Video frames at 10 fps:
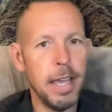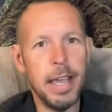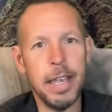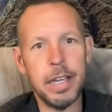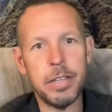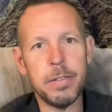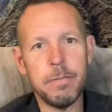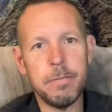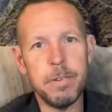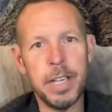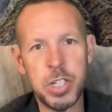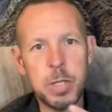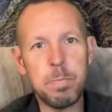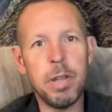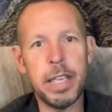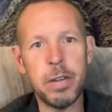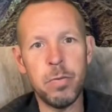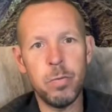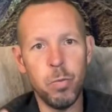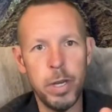and
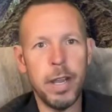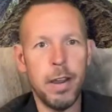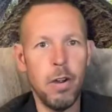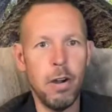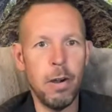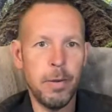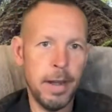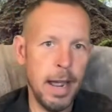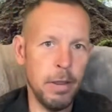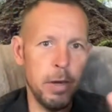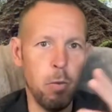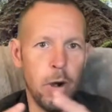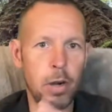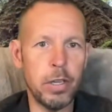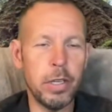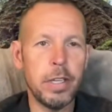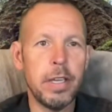explain what they are, how they work.